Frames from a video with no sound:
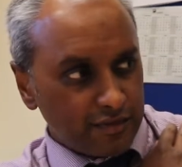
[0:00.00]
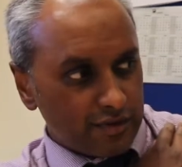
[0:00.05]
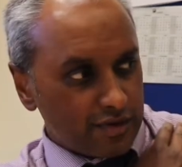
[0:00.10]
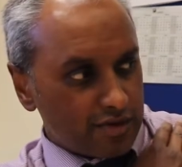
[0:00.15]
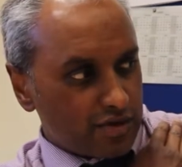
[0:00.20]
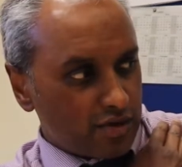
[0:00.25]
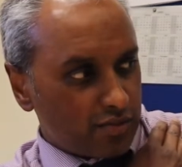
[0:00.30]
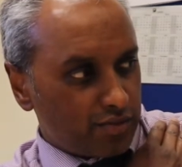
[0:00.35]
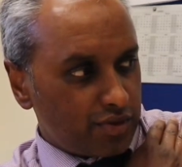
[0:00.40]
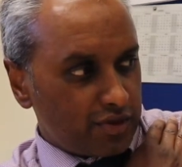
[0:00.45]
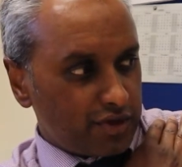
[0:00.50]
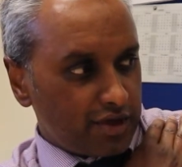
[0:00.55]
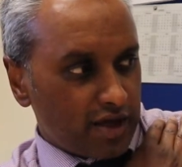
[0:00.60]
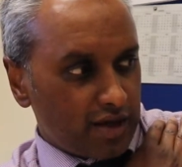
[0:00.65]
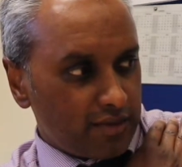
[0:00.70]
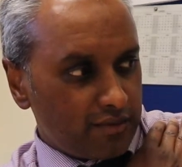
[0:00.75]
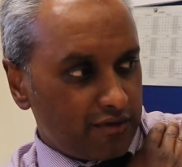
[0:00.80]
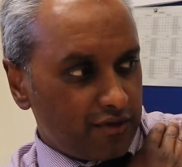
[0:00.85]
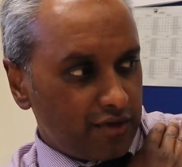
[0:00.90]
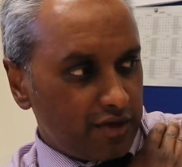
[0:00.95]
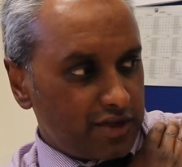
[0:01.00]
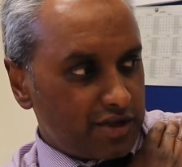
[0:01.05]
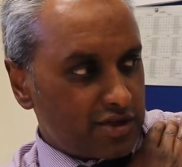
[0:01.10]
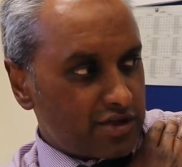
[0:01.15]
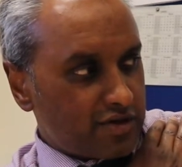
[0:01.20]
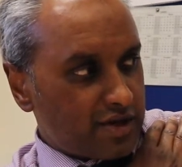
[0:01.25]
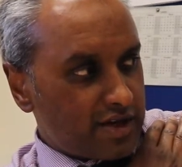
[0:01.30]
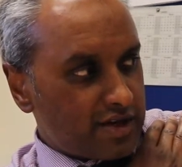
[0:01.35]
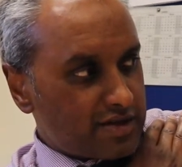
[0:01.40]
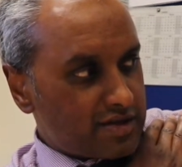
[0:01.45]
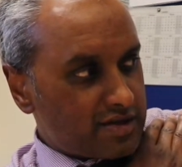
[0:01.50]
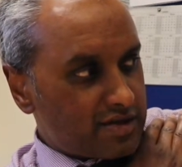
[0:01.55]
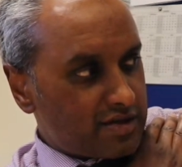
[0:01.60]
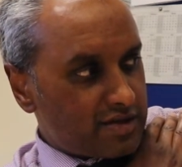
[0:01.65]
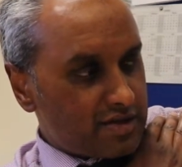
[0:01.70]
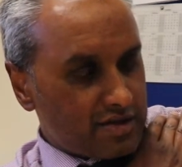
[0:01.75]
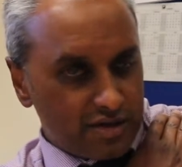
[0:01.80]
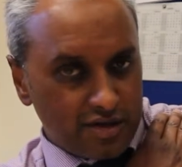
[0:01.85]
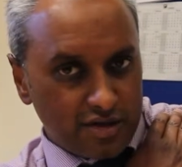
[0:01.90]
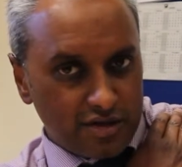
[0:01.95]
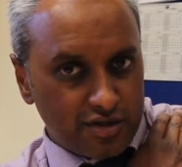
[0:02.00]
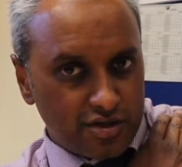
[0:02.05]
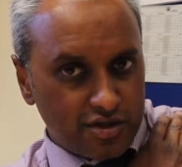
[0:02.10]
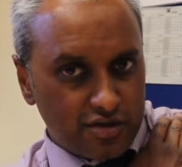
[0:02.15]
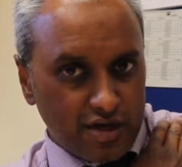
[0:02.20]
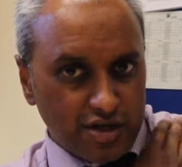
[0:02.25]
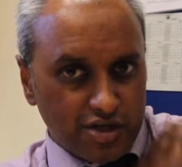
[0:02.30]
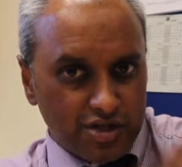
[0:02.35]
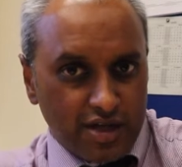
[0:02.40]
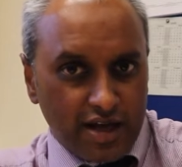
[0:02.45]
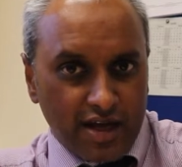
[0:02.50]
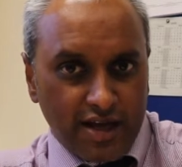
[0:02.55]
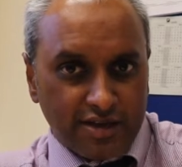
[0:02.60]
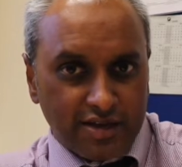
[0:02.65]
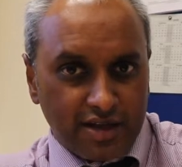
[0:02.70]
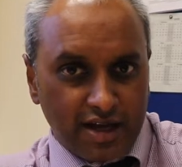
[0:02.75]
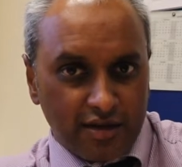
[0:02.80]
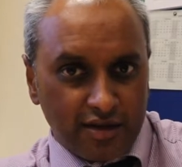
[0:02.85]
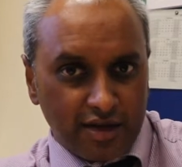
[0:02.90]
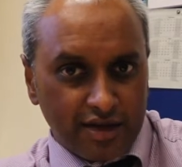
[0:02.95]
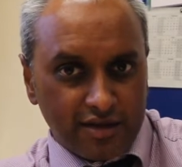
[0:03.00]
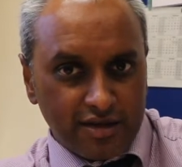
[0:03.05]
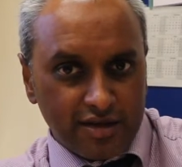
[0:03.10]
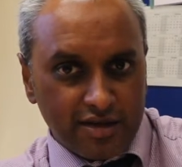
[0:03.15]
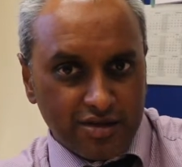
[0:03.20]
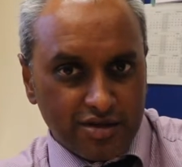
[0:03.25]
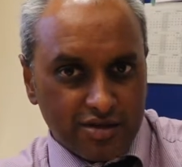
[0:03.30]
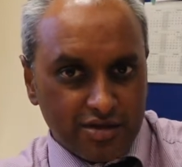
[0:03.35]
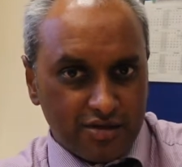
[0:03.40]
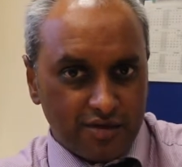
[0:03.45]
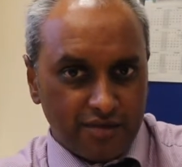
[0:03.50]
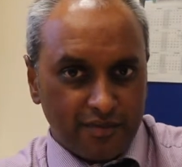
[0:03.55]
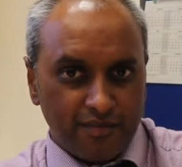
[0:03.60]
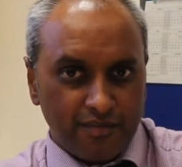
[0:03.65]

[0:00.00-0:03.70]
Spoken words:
So put the arm fully straight, stretch the hand out like this,